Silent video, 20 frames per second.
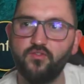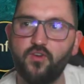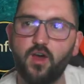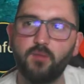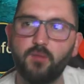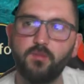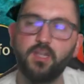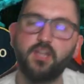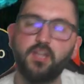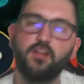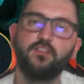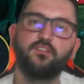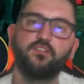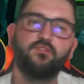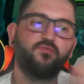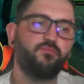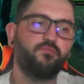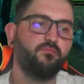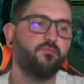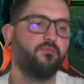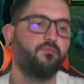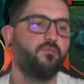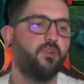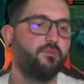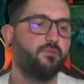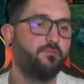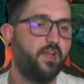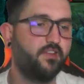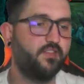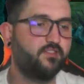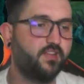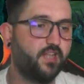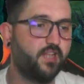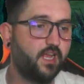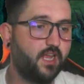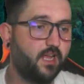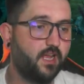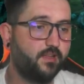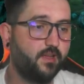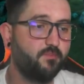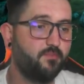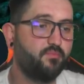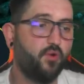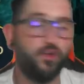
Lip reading: farming this, basically getting